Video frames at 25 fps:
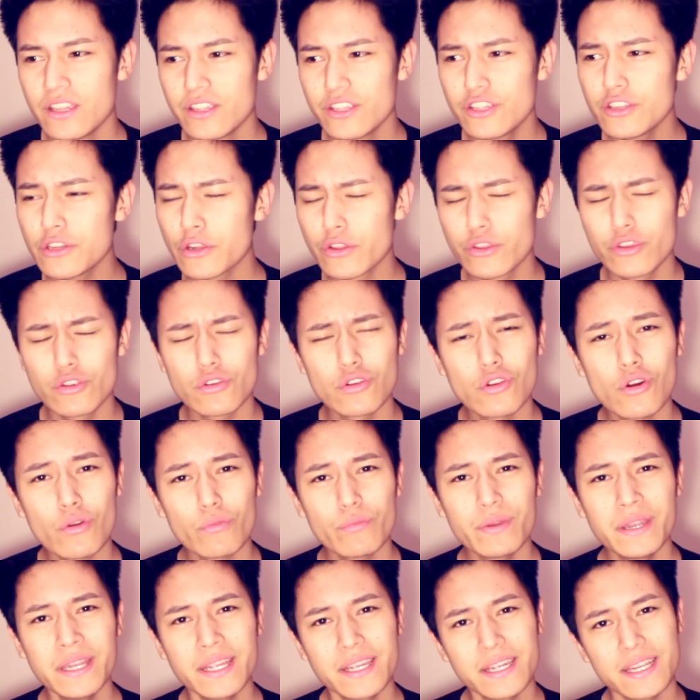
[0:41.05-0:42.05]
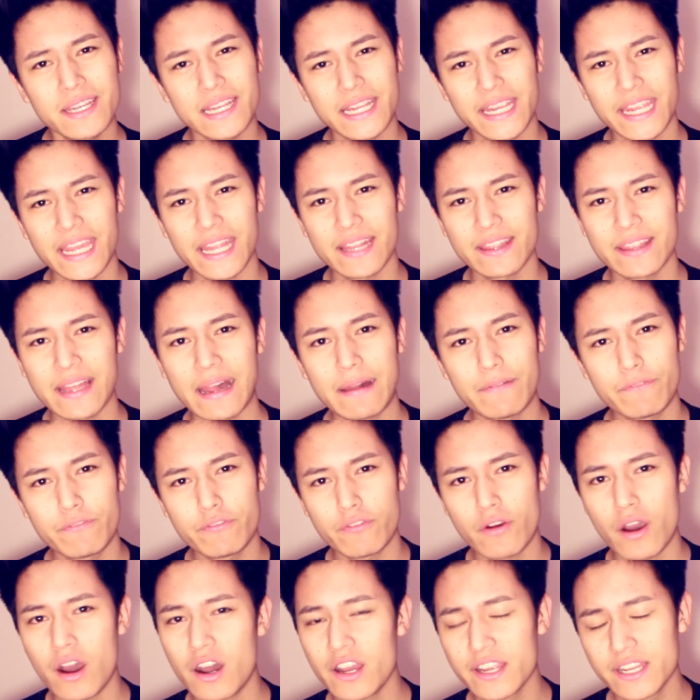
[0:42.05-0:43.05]
you know, you're not really going to get that
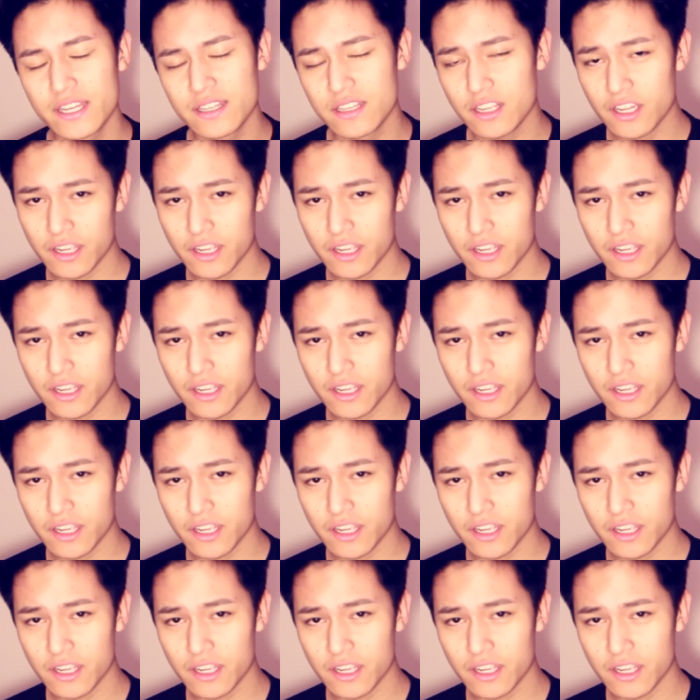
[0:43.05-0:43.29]
far in